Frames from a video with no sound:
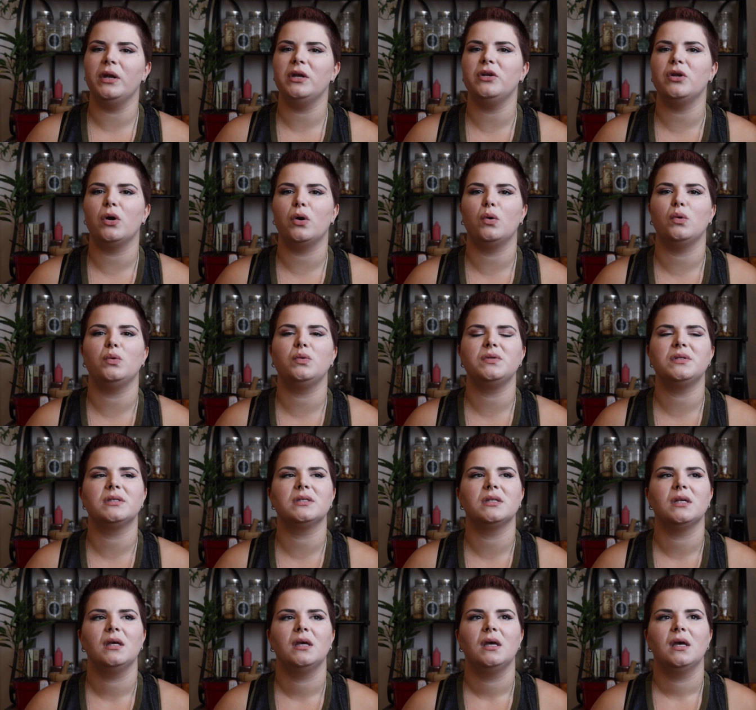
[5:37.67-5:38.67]

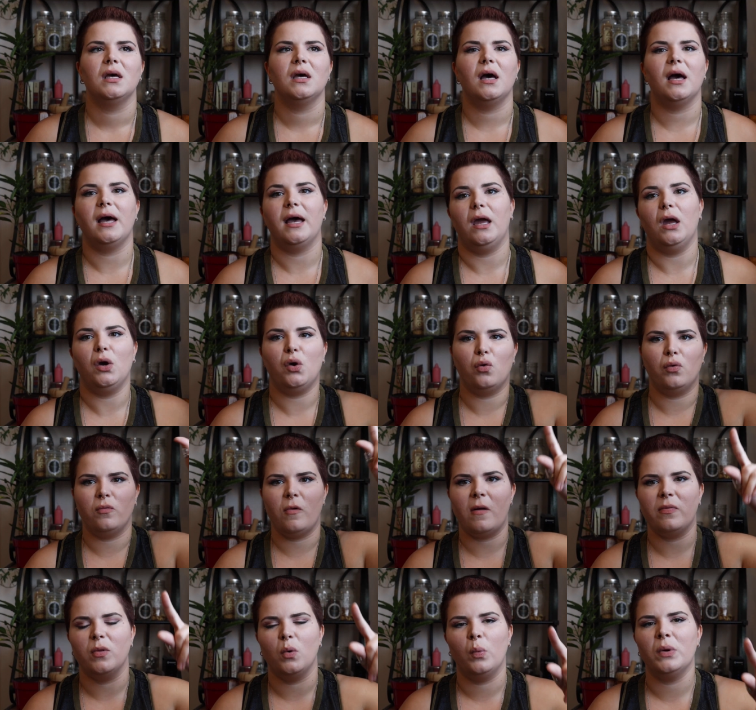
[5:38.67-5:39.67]
windows. I go
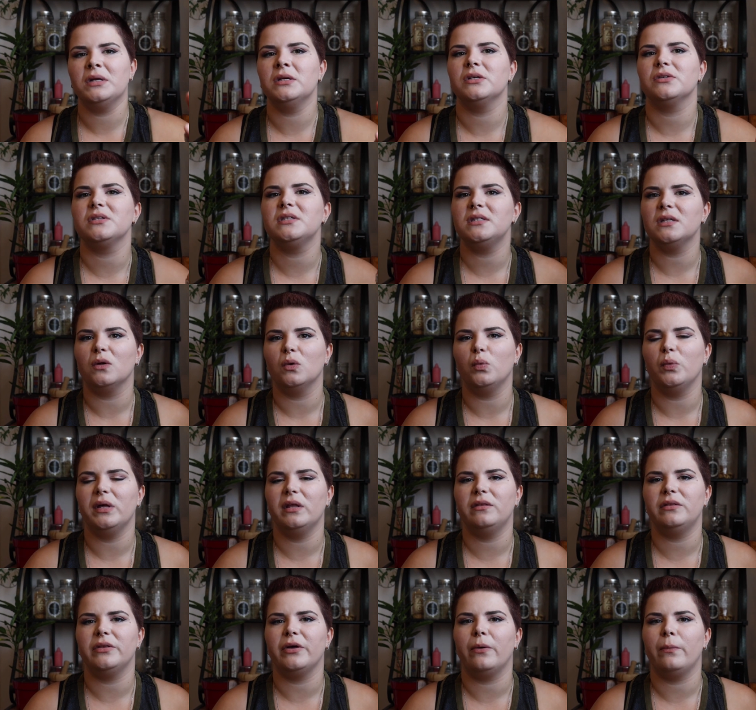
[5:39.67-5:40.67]
around the windowsill
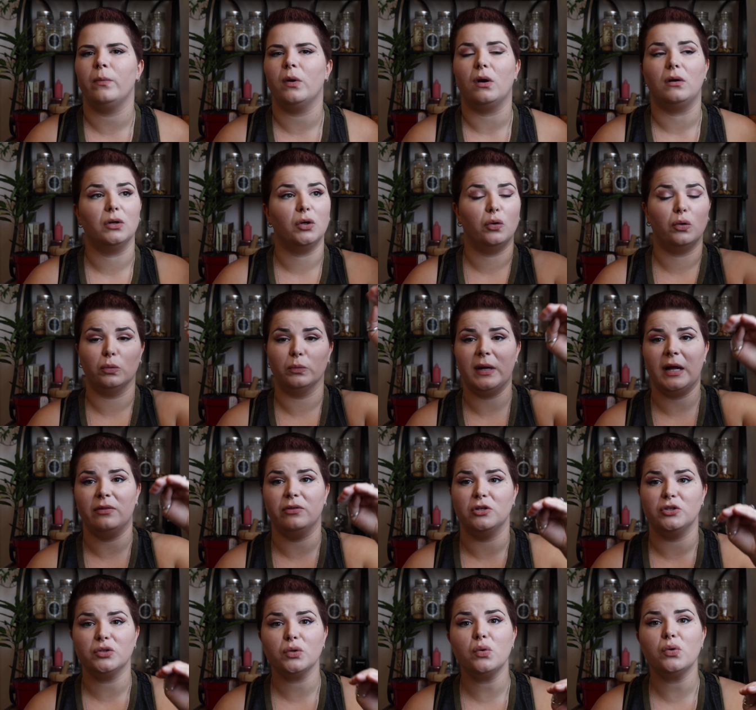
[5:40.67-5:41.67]
with them, or I'll go
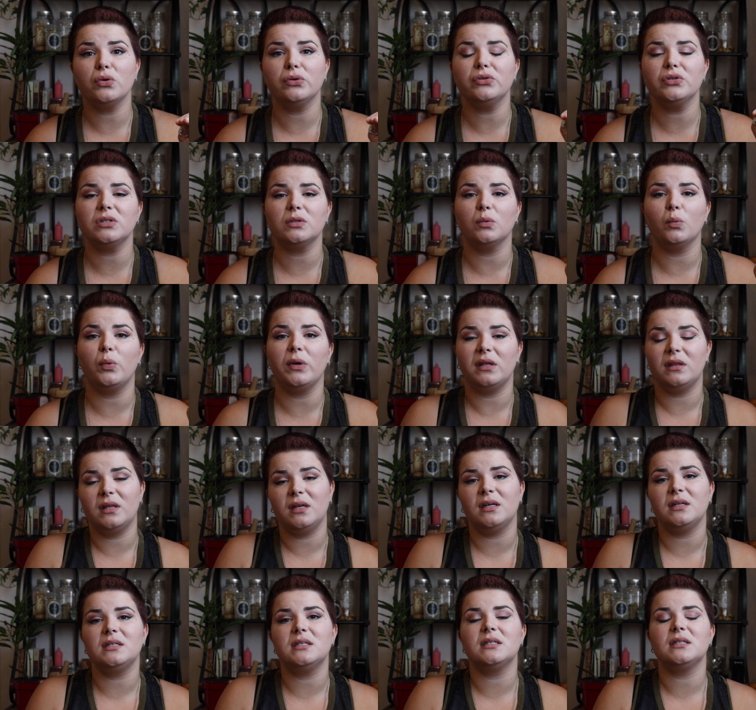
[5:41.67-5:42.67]
around the doors with
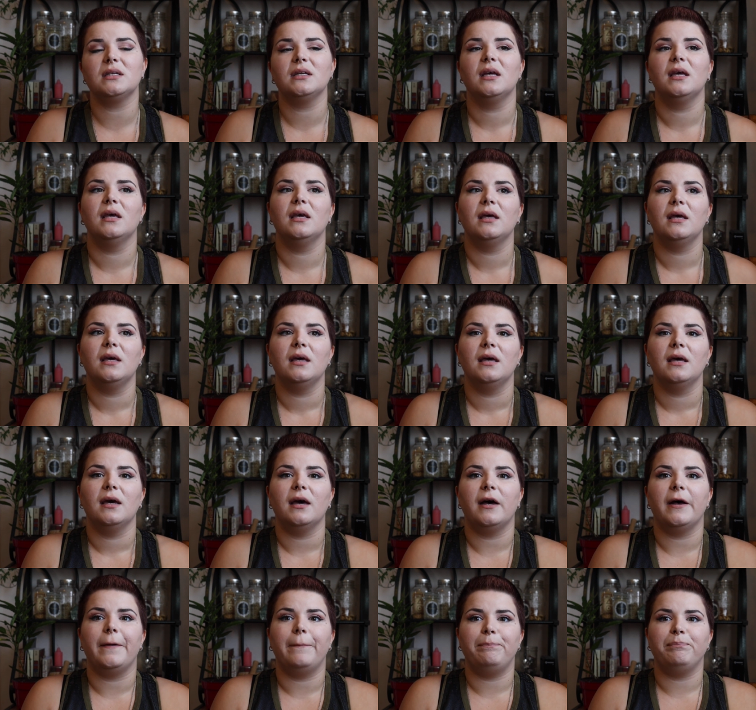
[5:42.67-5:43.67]
it.
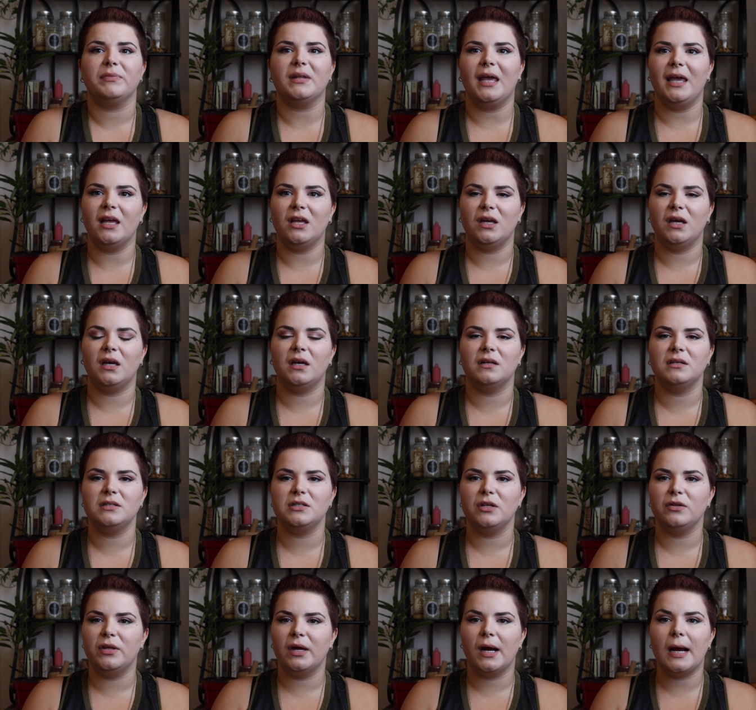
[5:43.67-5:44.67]
Um, and
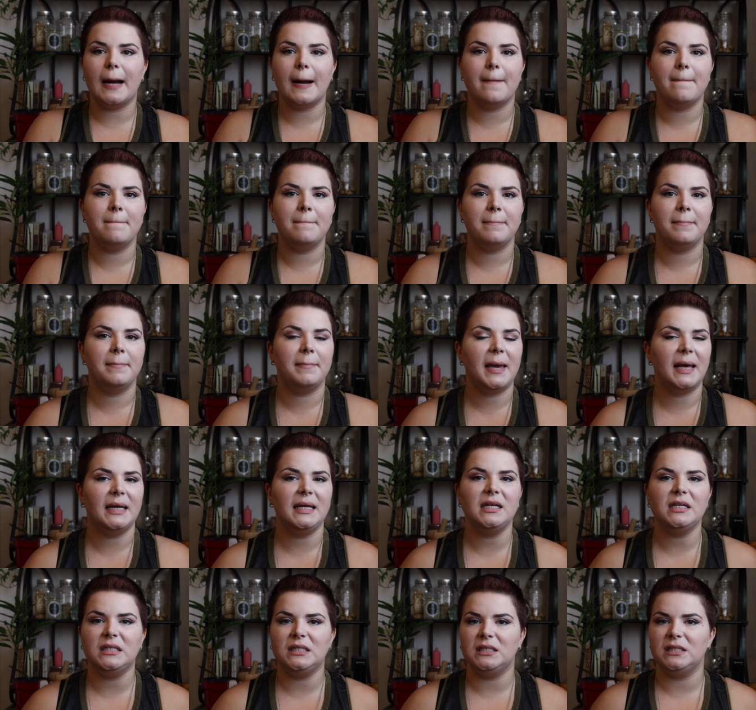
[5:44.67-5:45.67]
there are
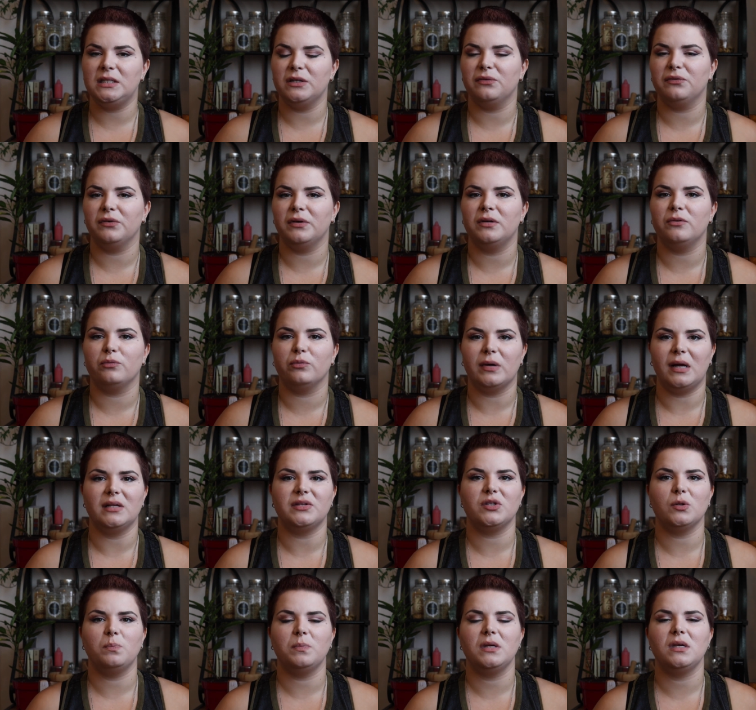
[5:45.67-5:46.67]
many different
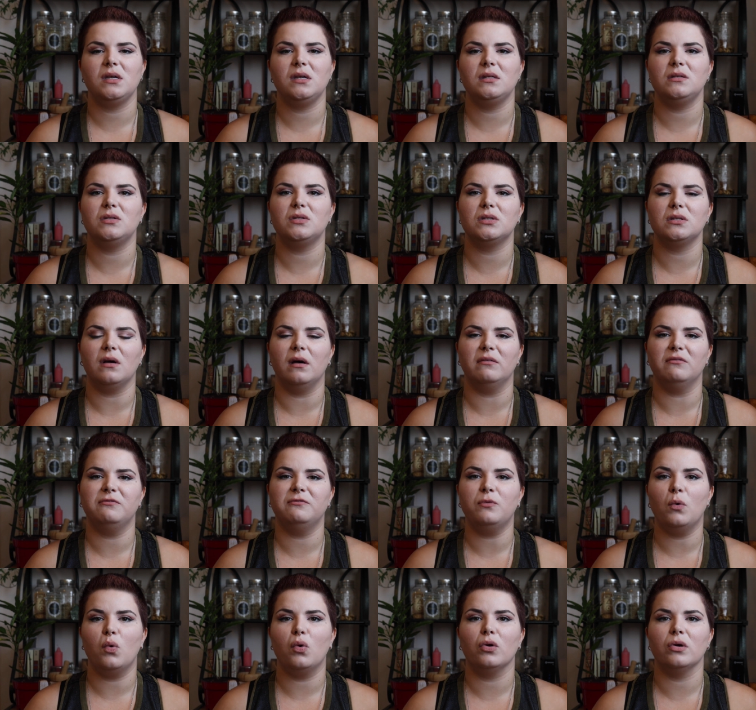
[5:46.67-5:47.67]
recipes
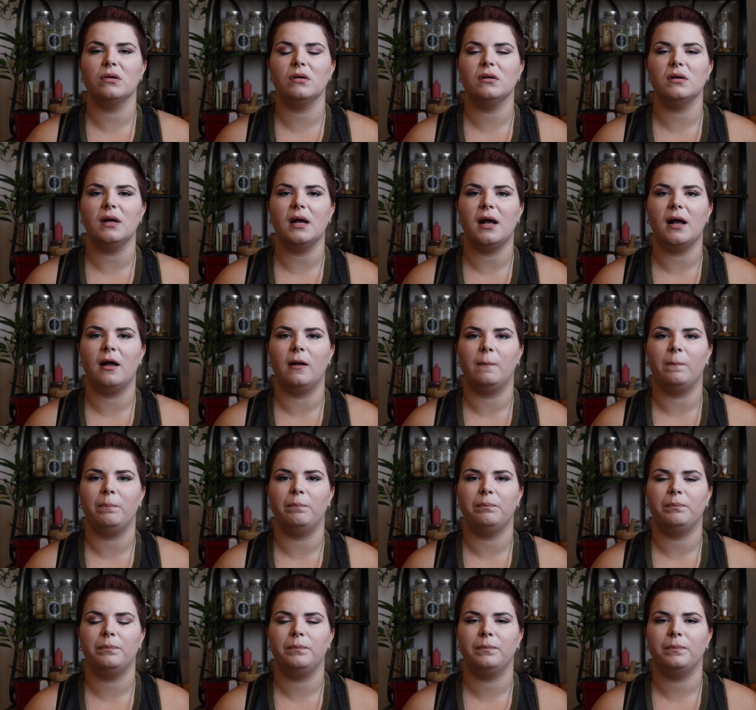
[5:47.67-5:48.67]
for um,